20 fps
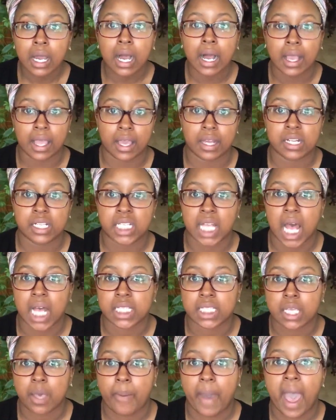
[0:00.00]
an
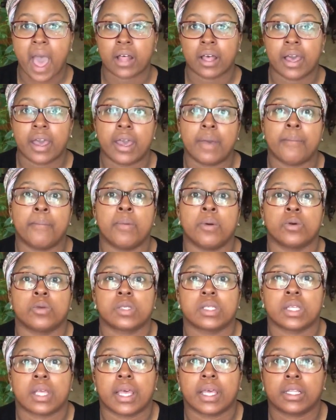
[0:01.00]
Anastasia palette,
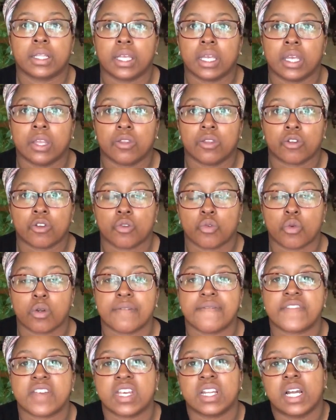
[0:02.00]
most likely either
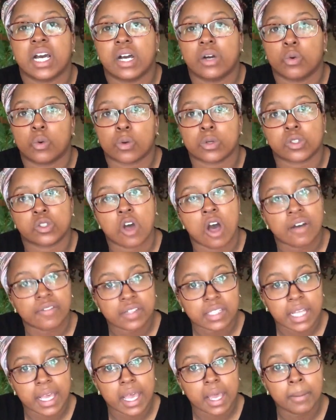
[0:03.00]
Norvina or
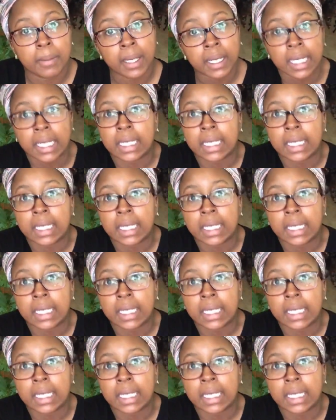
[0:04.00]
Soft Glam.